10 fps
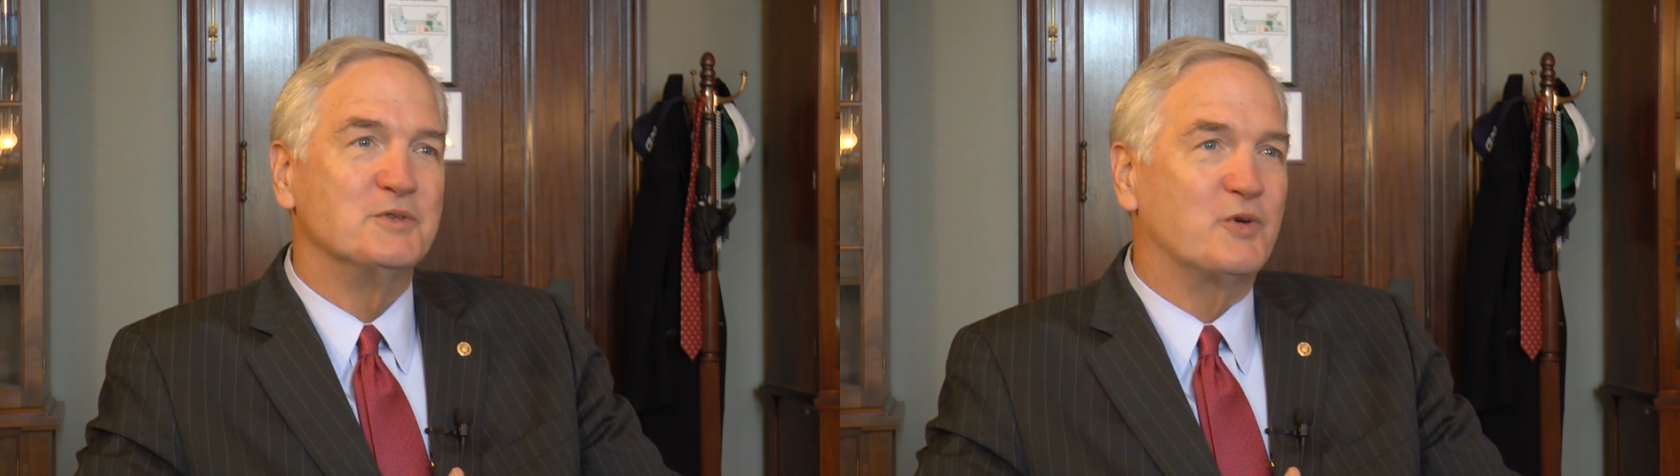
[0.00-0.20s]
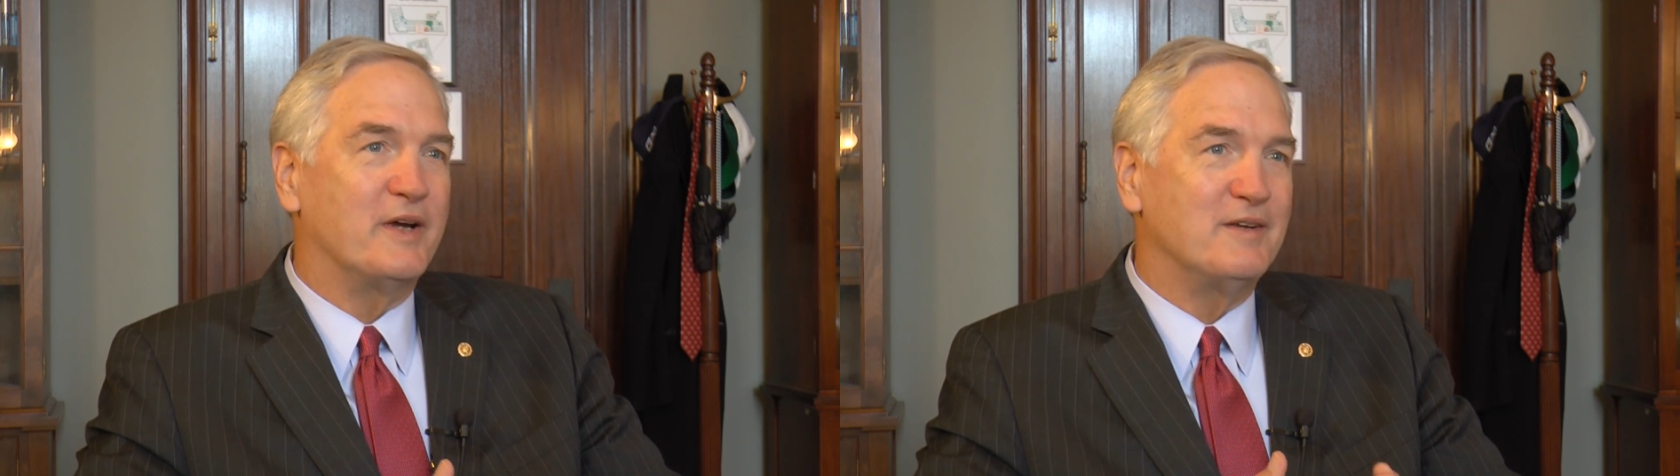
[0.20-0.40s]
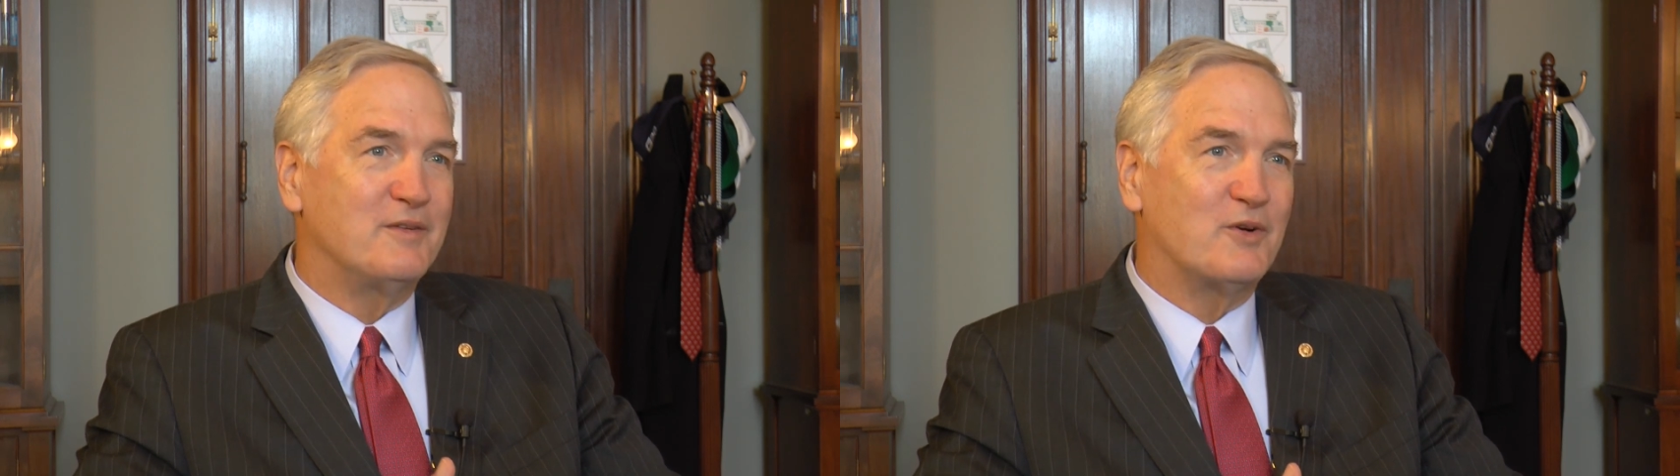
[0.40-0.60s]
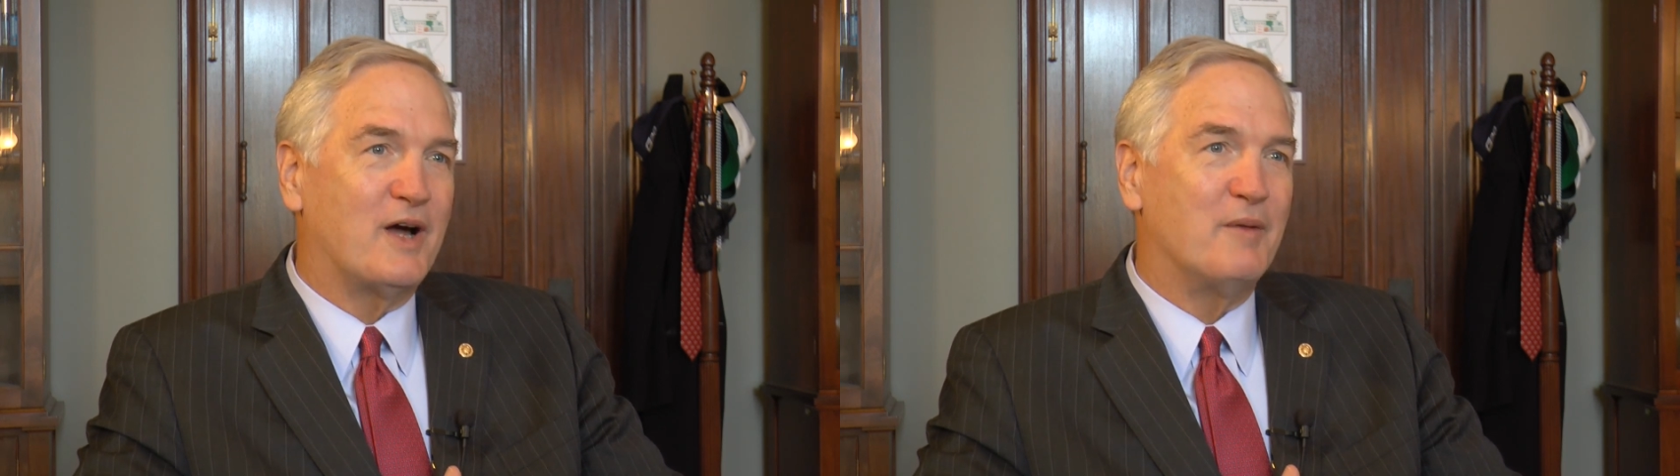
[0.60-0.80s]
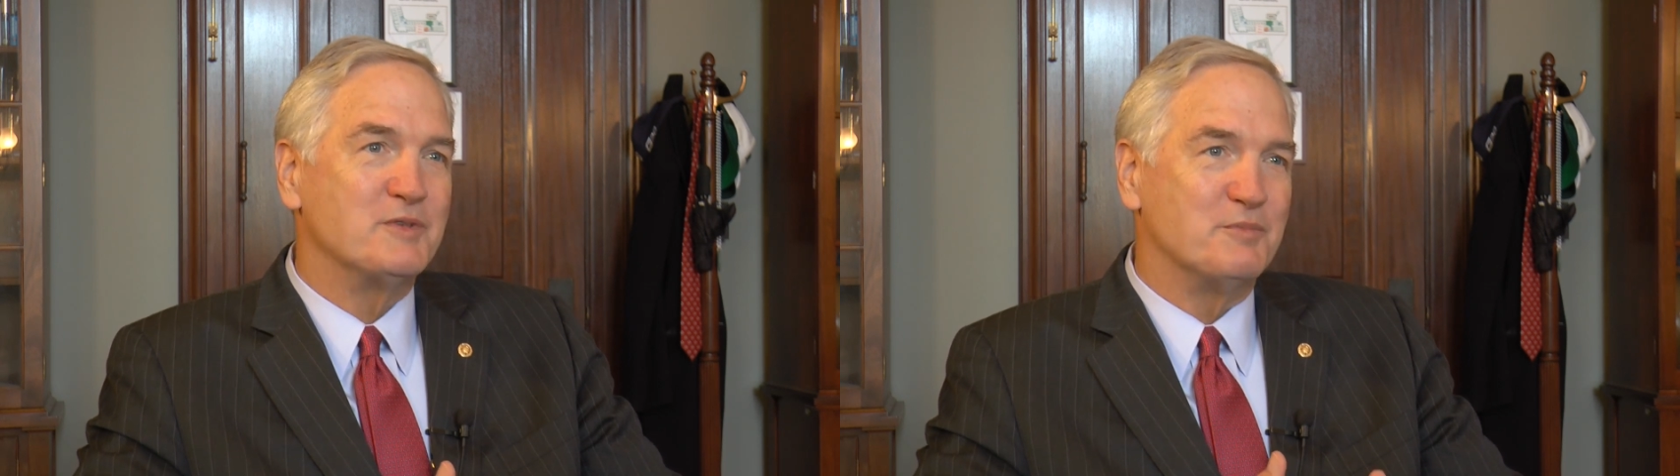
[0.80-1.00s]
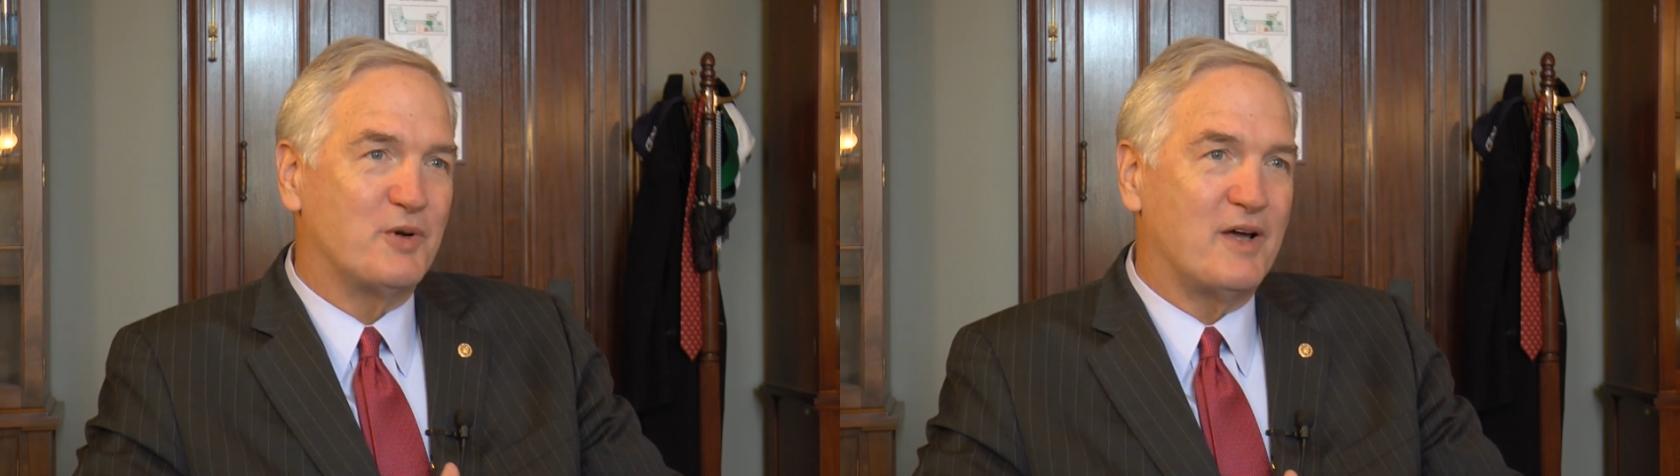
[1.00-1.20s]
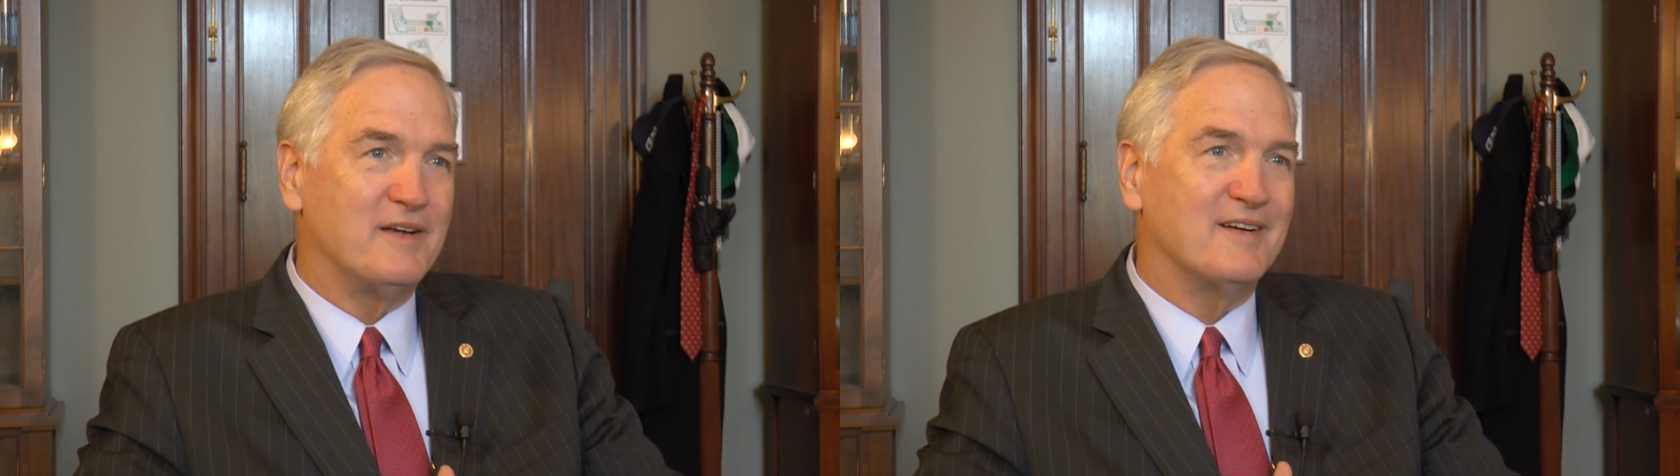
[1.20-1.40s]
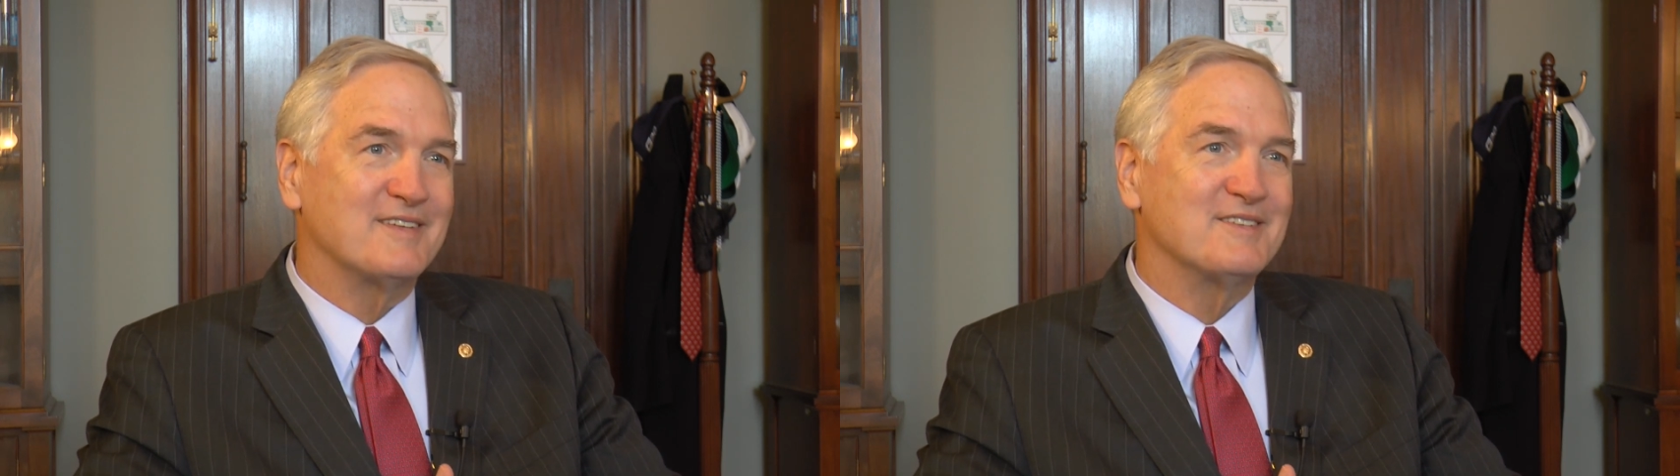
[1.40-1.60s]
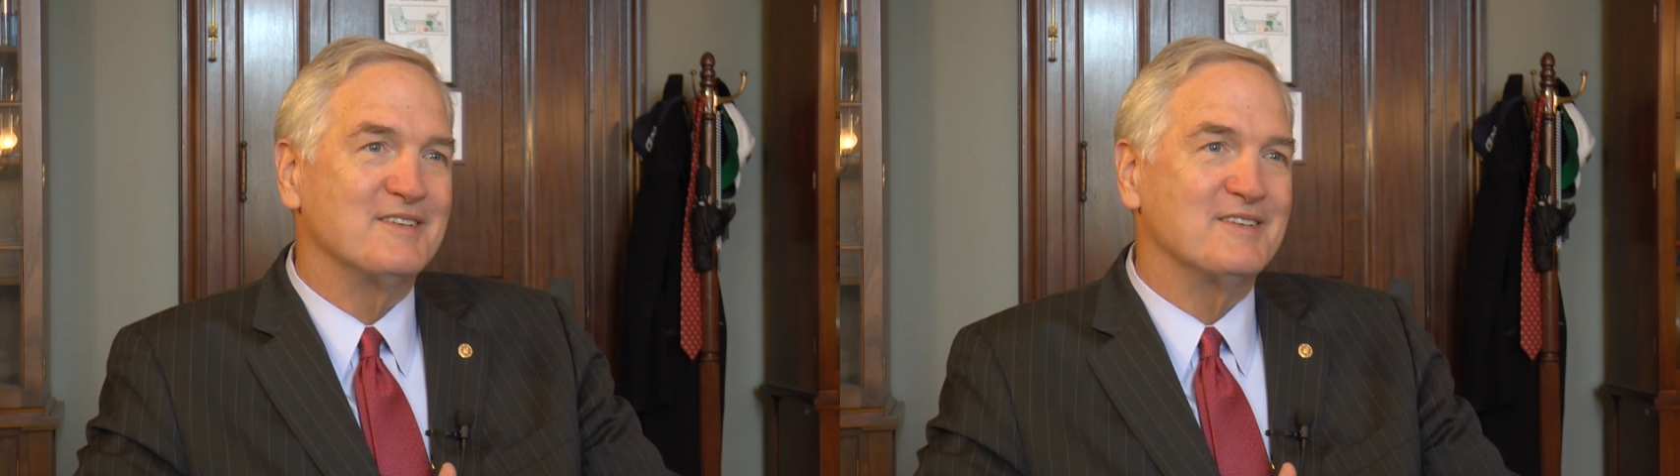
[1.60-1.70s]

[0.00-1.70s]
great crops and products.